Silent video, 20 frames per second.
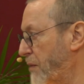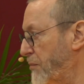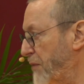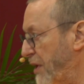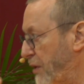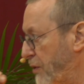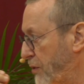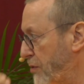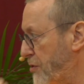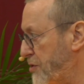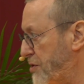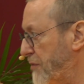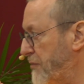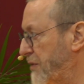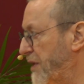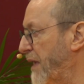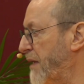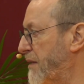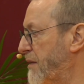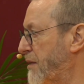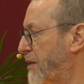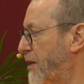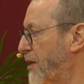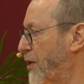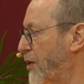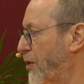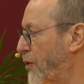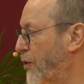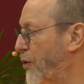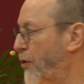because of that,
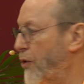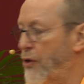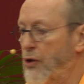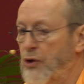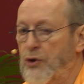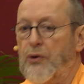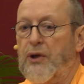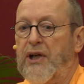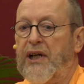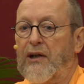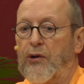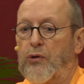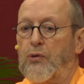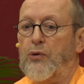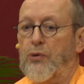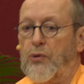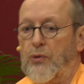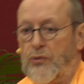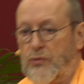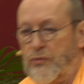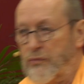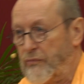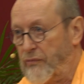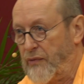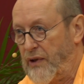all you need to do